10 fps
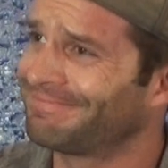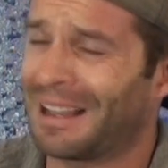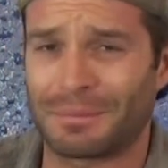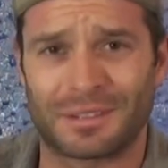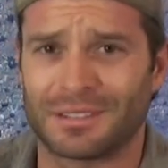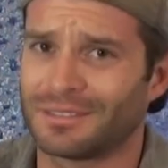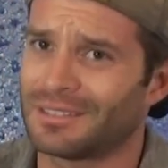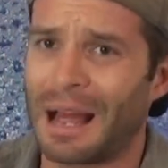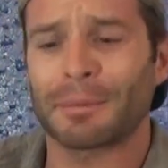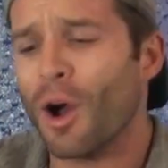
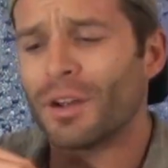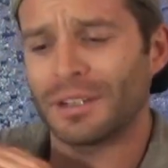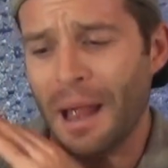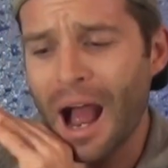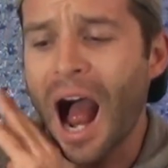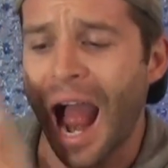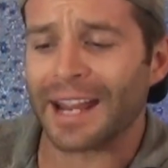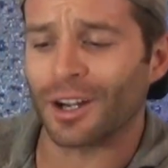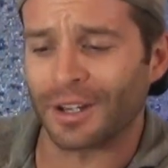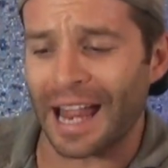I'm going.
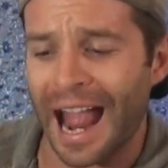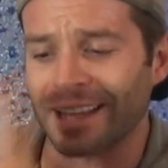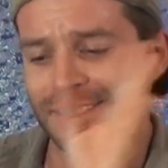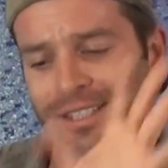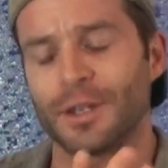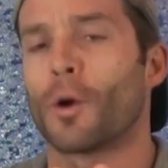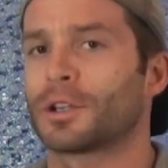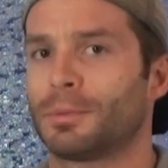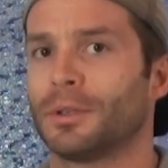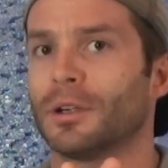I can see the
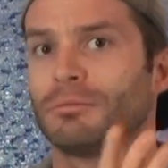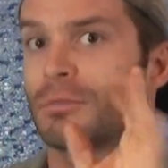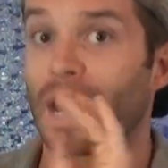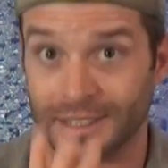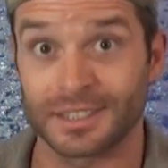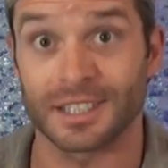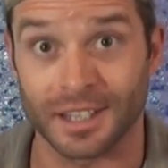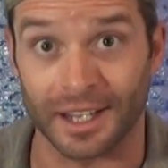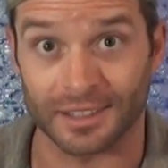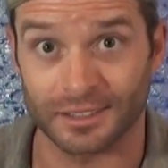orange peel. I can see
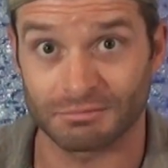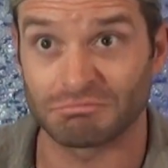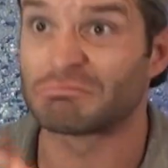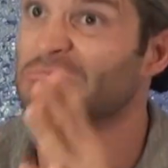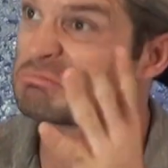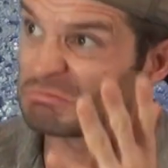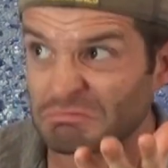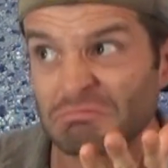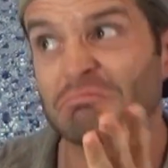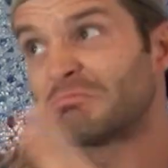that.
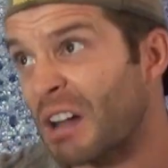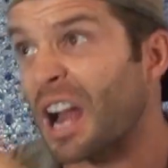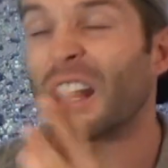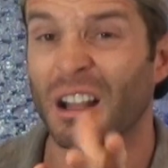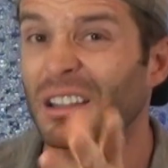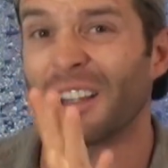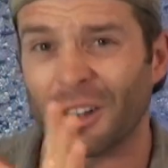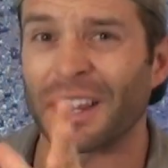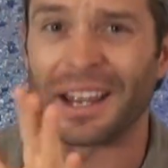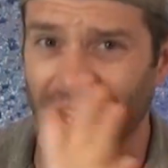I
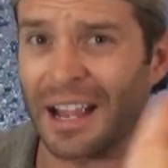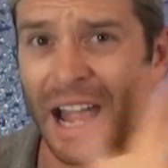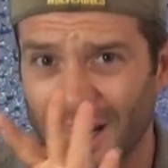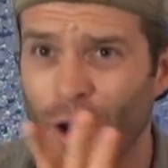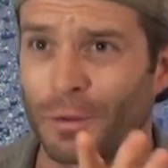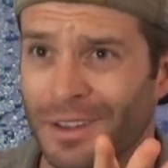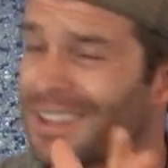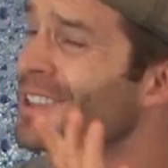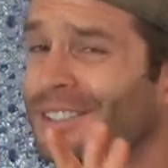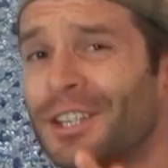can go for
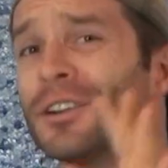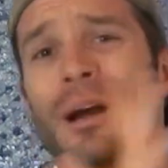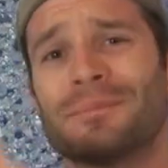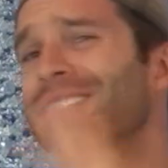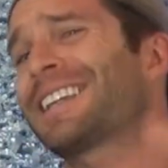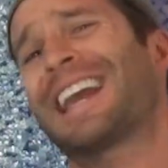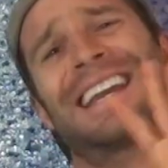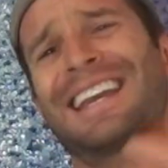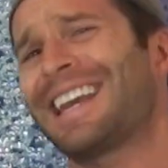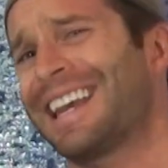that. The other two, I'm just like,
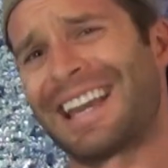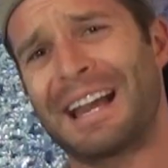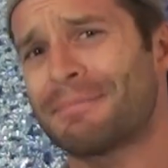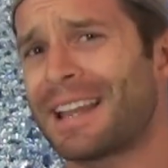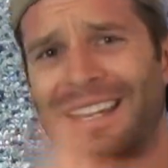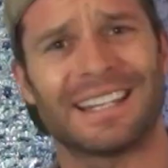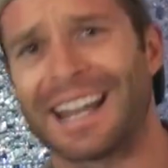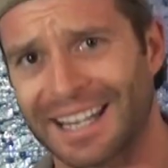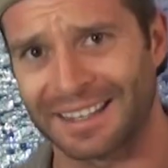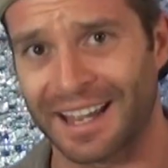I'm not
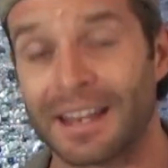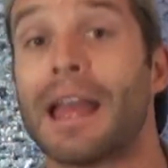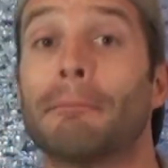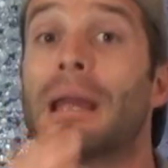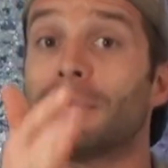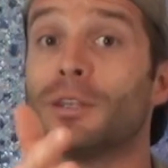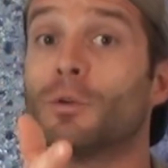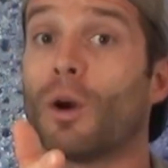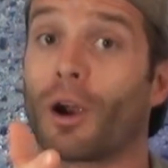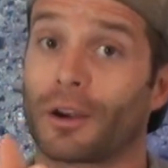getting any of that. Maybe
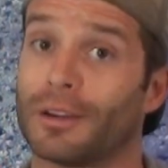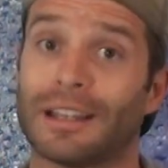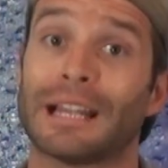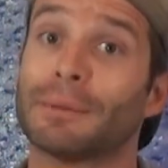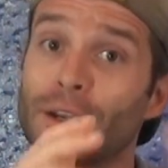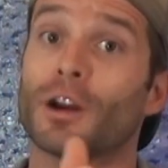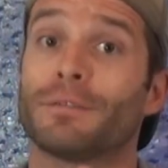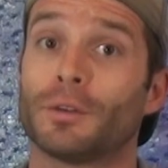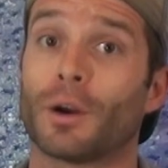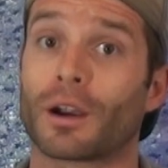you are. Let me
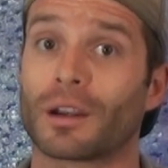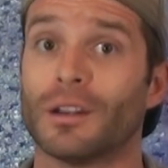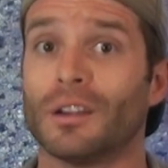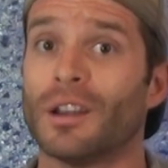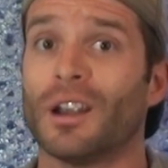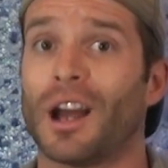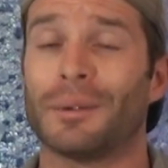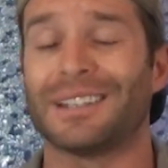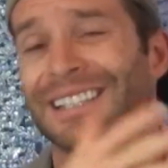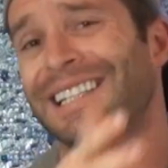know if you are. I
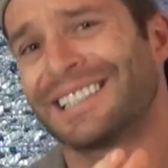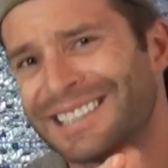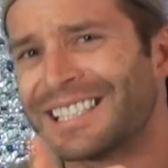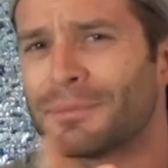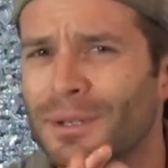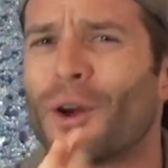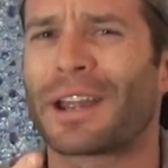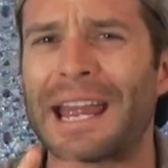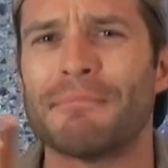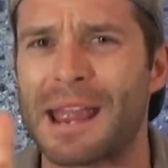mean, cinnamon,
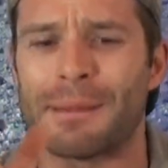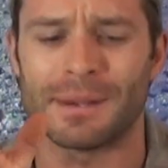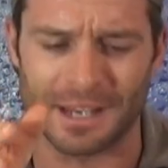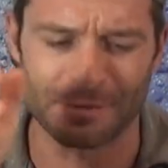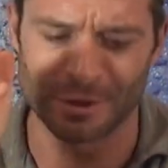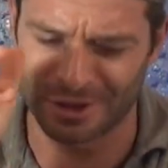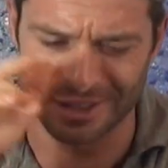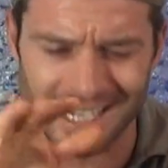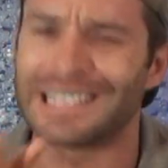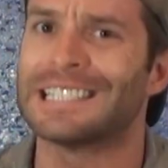okay, maybe if you
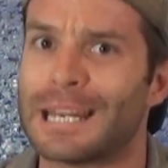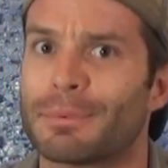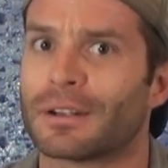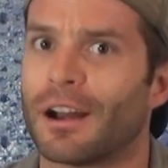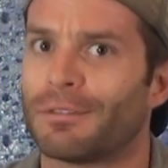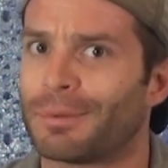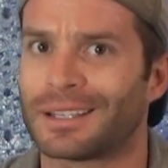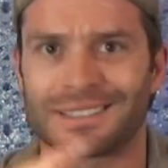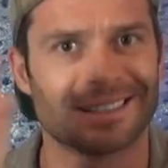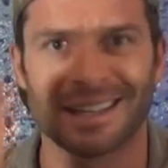dig deep enough,
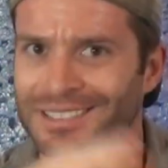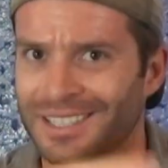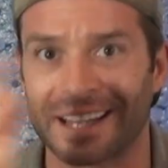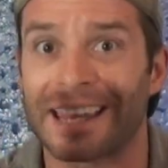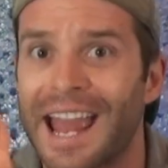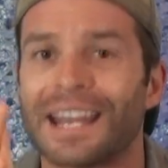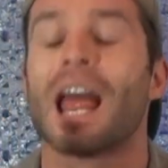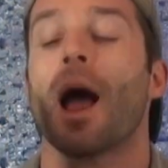but it's again,